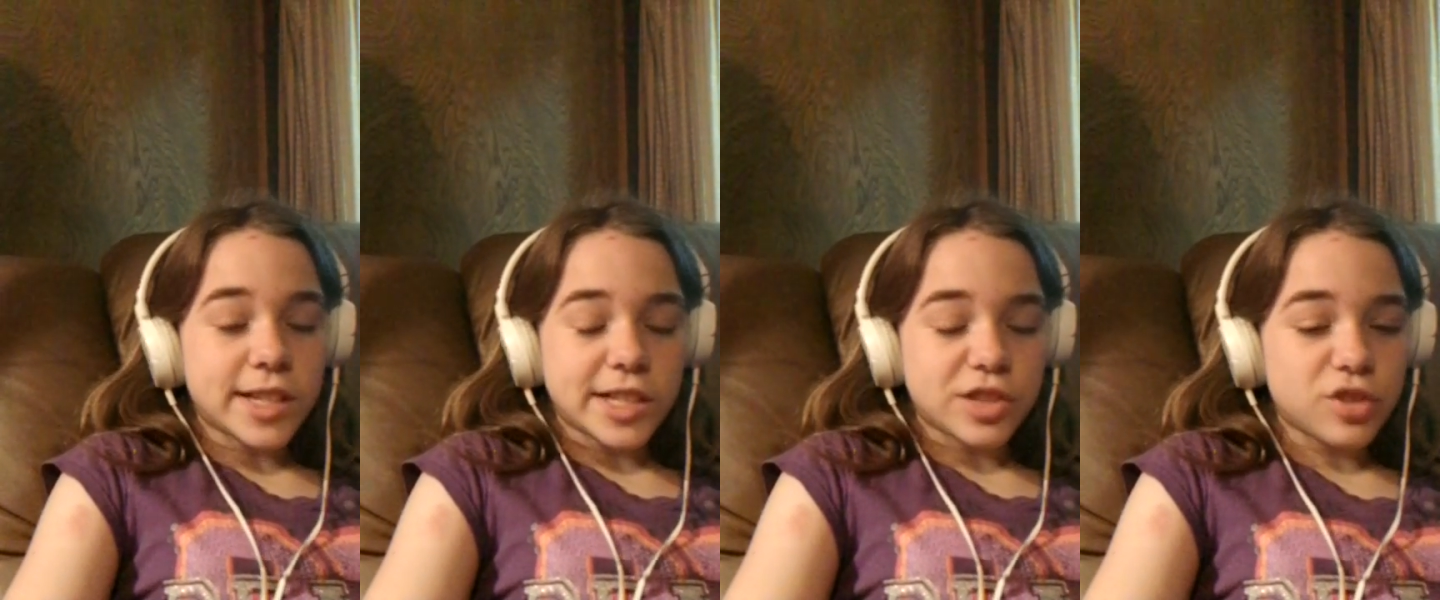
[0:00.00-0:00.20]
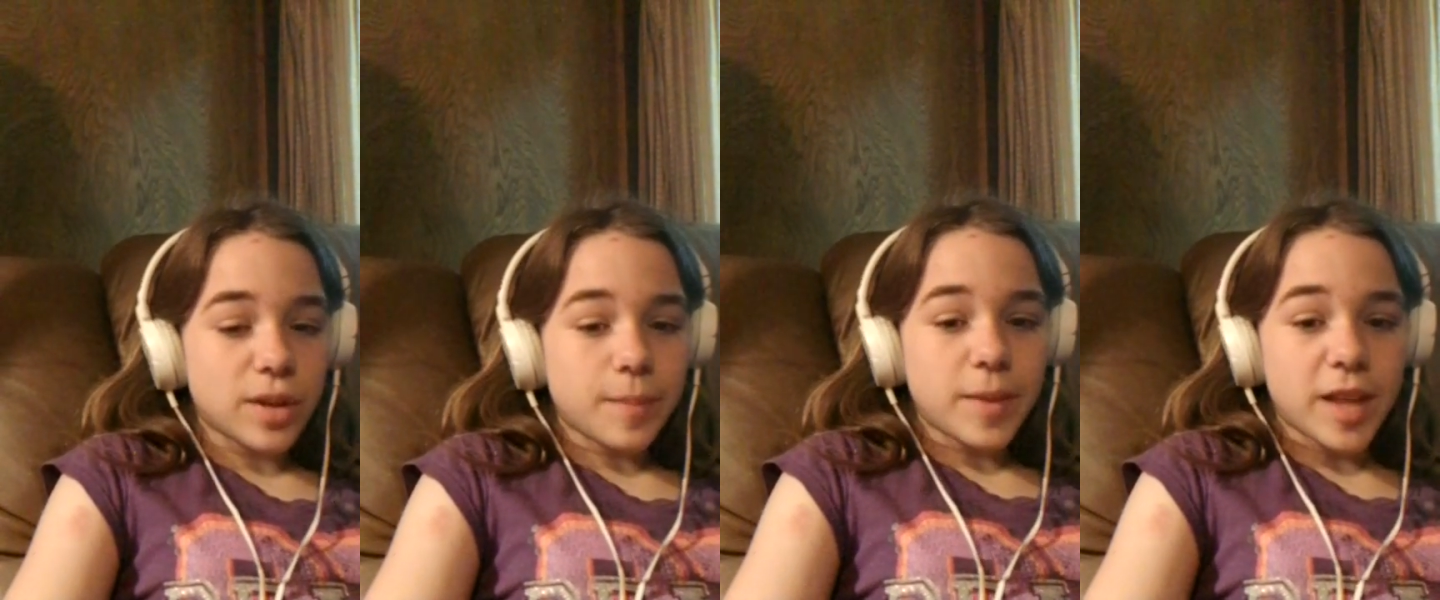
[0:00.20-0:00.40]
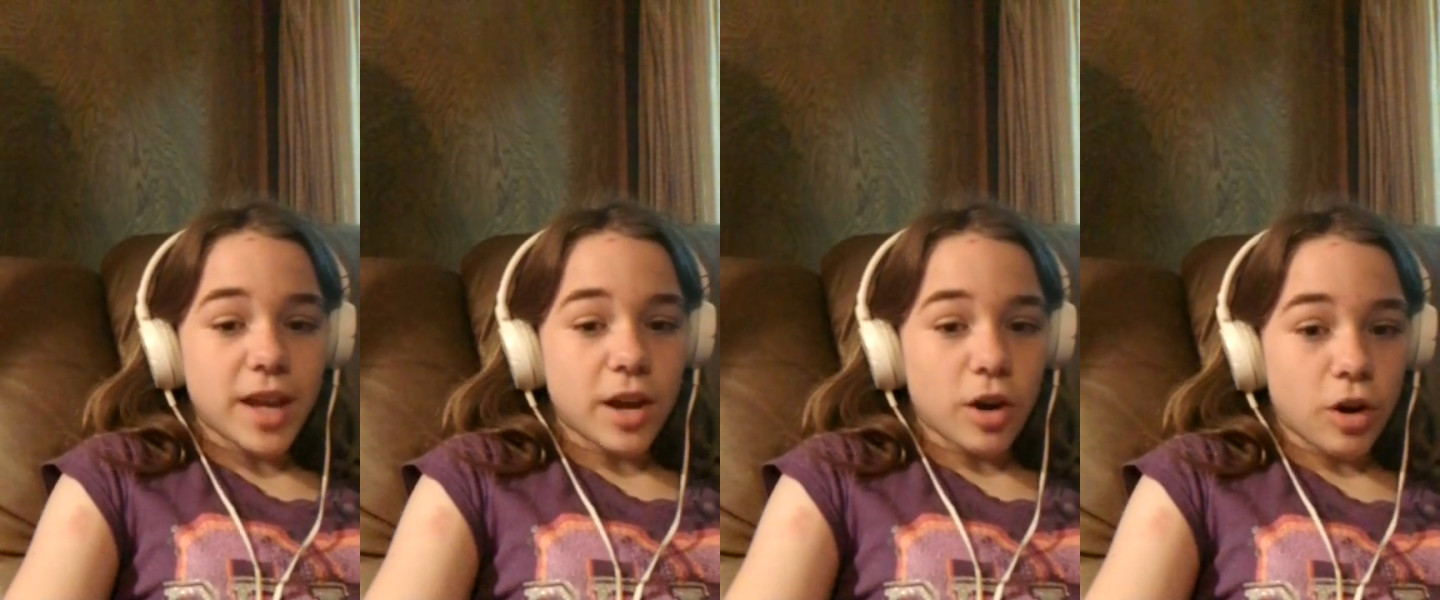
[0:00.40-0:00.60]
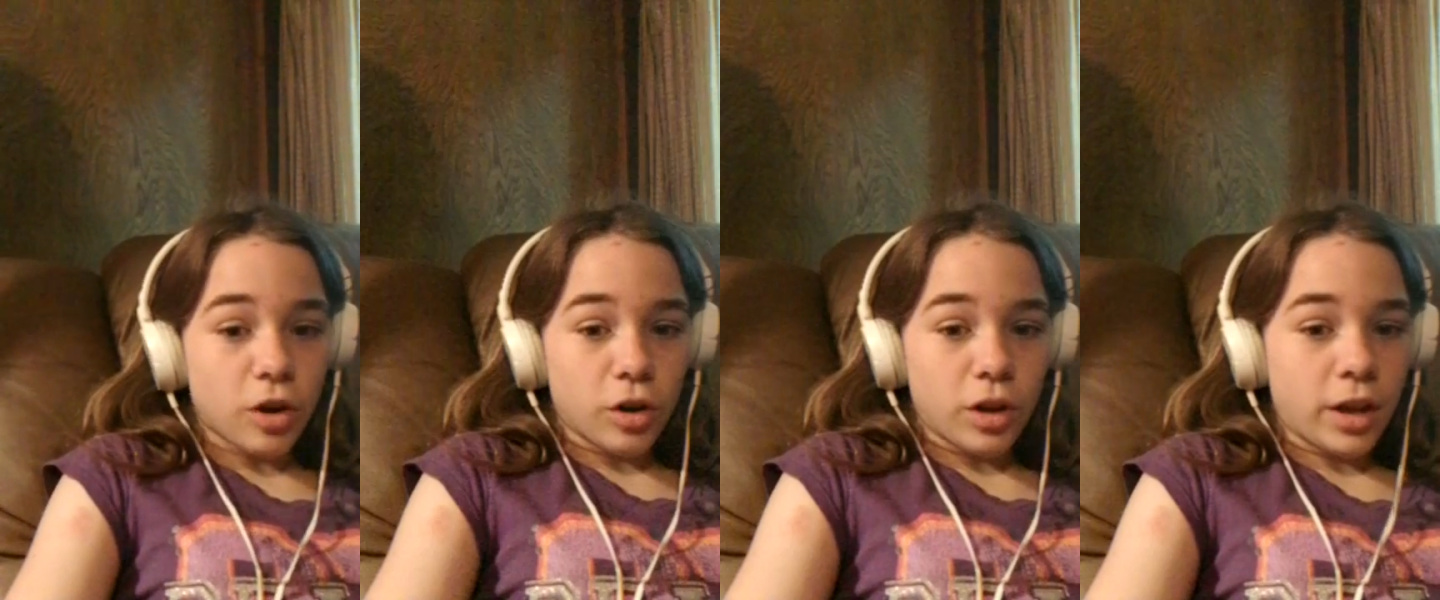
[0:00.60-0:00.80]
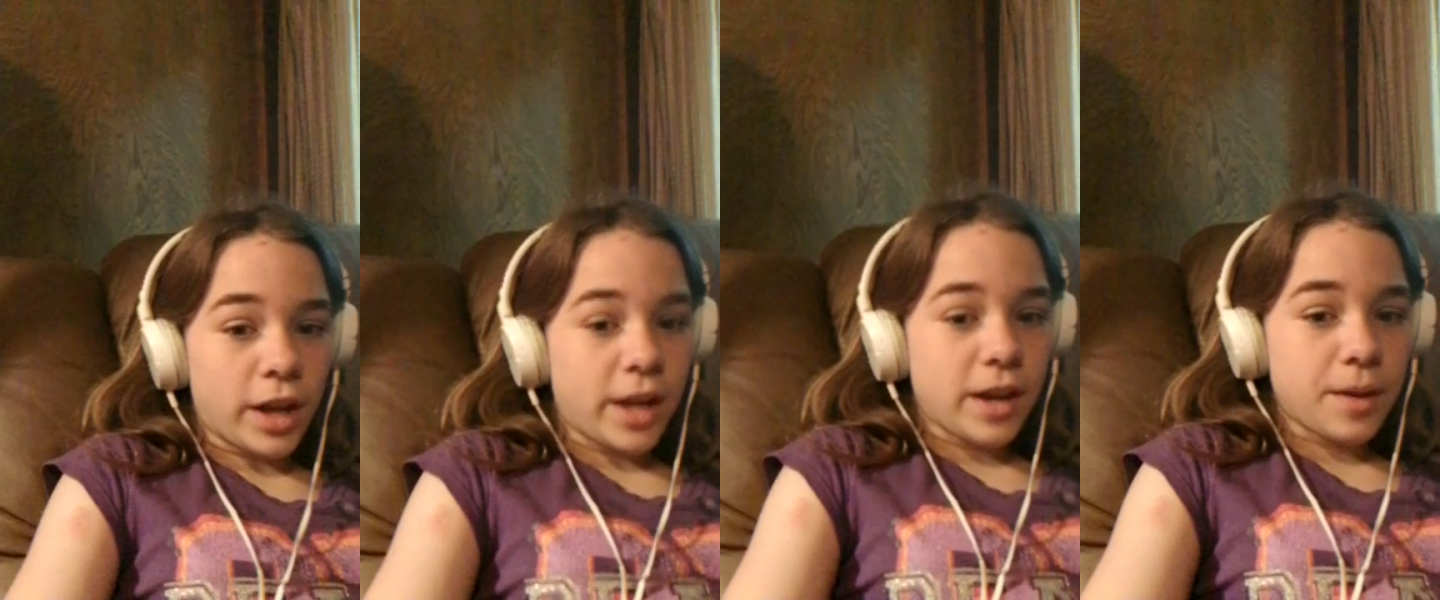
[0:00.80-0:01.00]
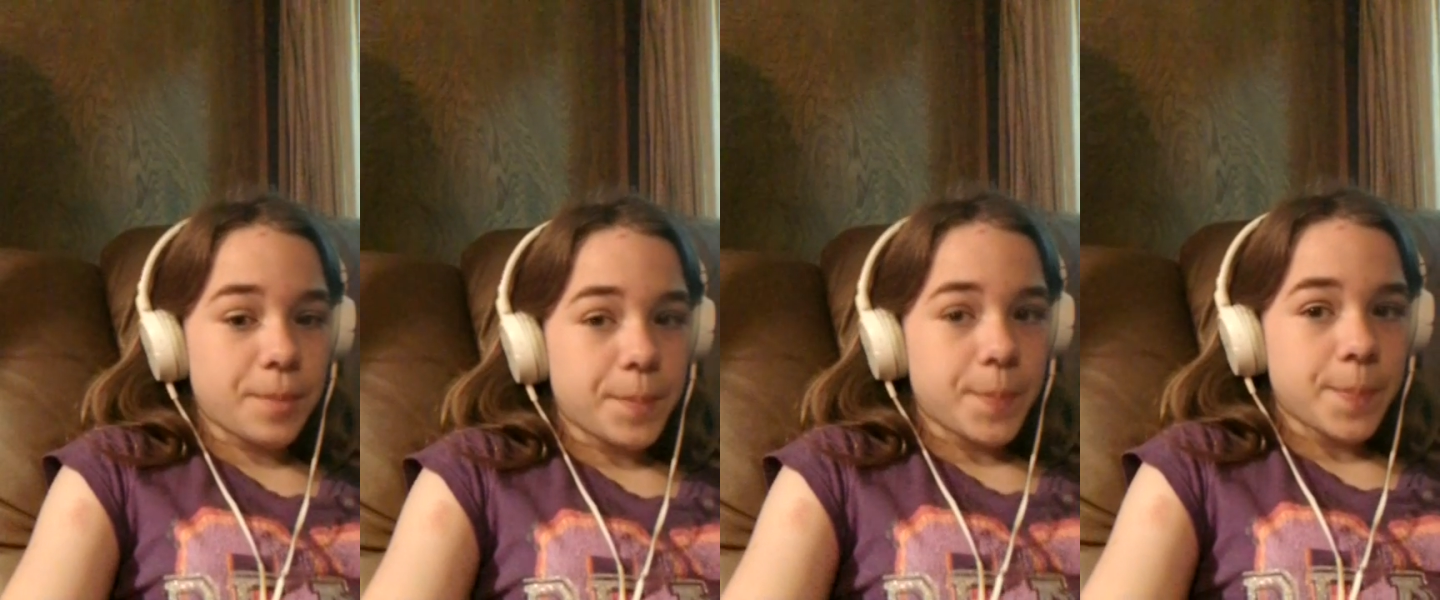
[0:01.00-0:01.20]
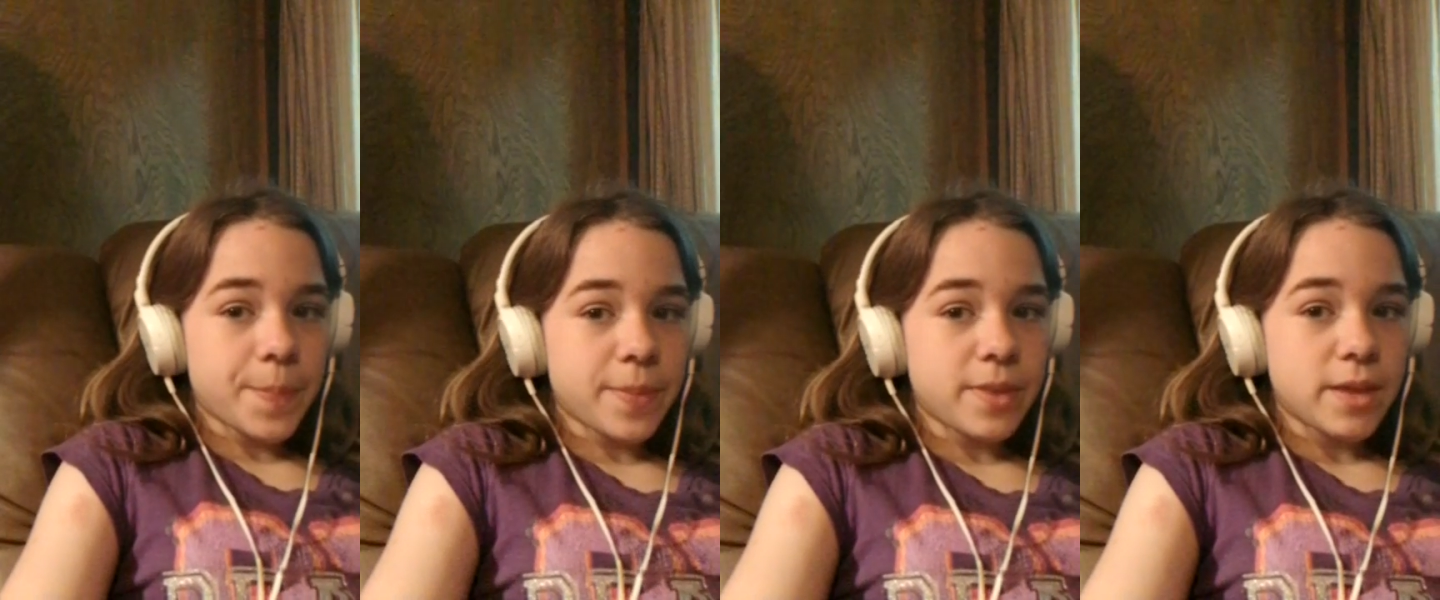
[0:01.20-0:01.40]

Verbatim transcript: extremely early